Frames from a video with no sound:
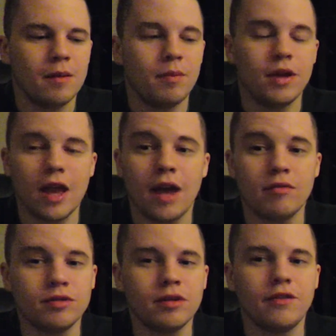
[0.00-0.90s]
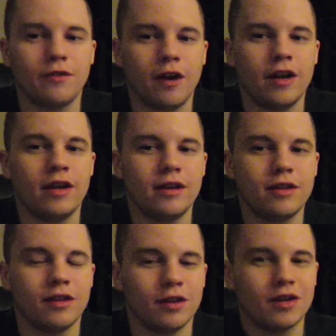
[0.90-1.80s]
But yeah, it was really fun
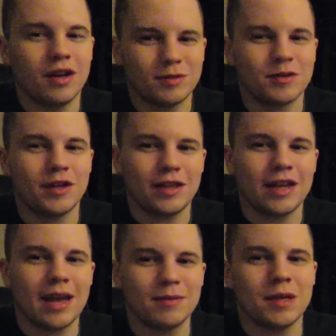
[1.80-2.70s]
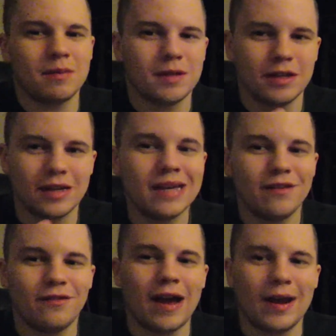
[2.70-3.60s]
to look, especially at the GameStop, to
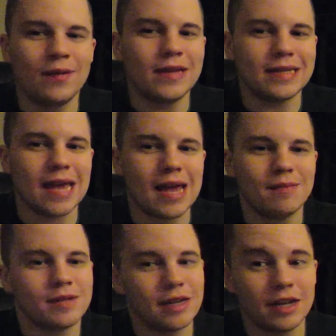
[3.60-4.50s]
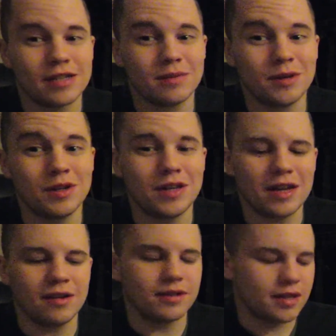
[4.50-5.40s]
find all these games and get some good
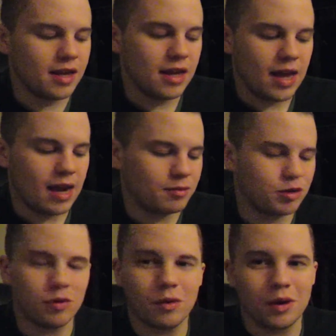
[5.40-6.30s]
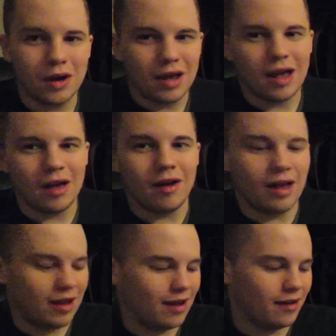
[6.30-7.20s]
deals. And I'm sure I'll
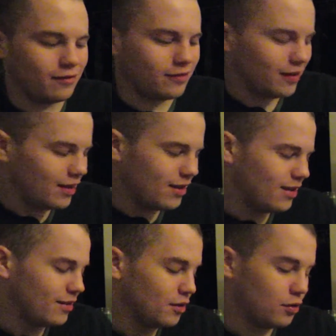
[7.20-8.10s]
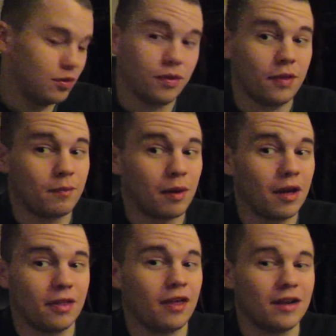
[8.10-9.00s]
have
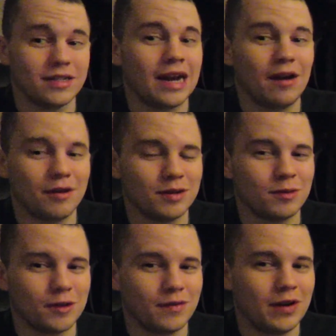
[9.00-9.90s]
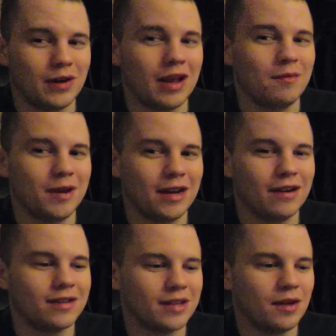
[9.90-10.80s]
probably 1,000 hours worth of entertainment
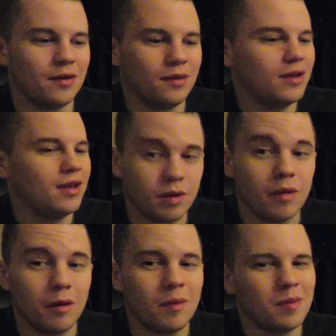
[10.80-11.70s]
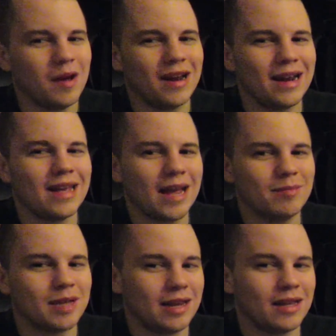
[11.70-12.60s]
here, so probably won't be buying any
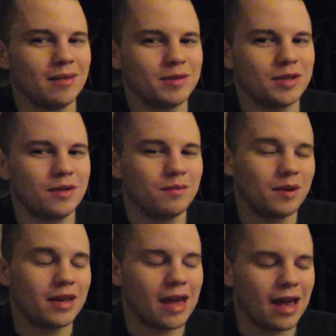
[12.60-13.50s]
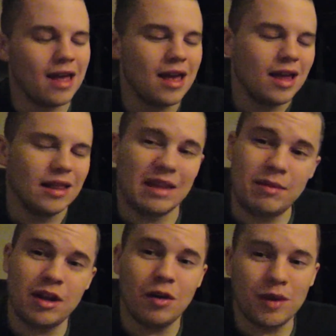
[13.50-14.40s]
games anytime soon. But yeah, let
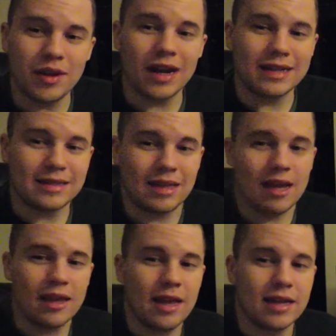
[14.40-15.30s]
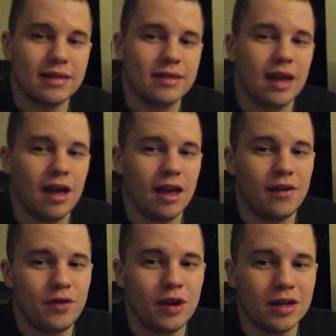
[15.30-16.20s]
me know what you guys think of this.
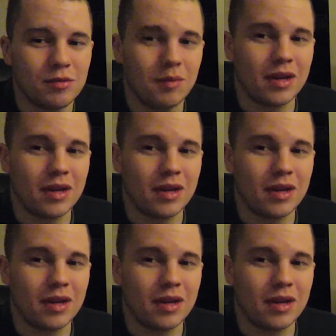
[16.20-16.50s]
If you guys want me